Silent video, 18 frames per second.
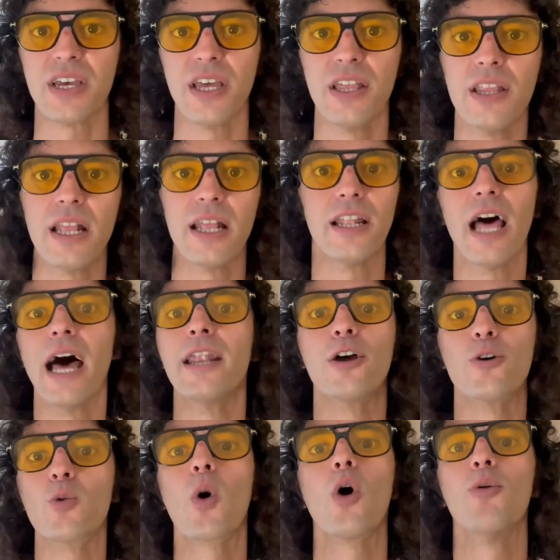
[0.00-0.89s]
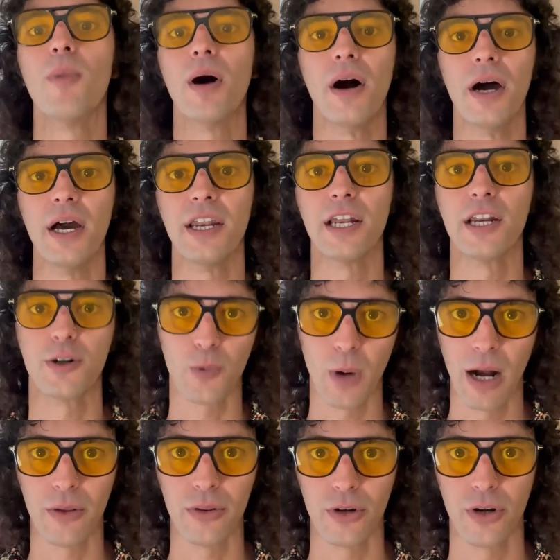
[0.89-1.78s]
in an aroma in and
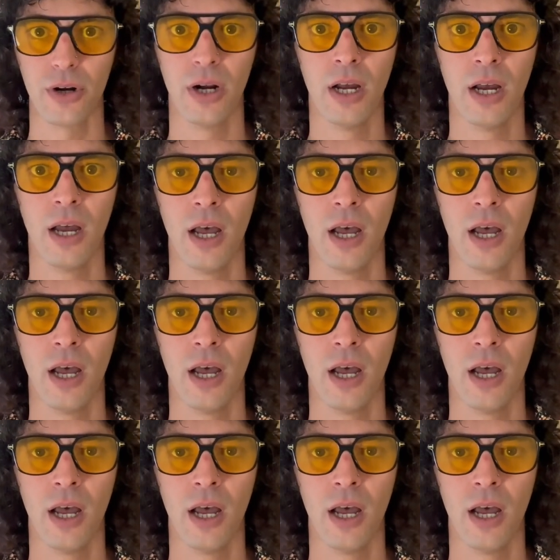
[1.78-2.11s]
around their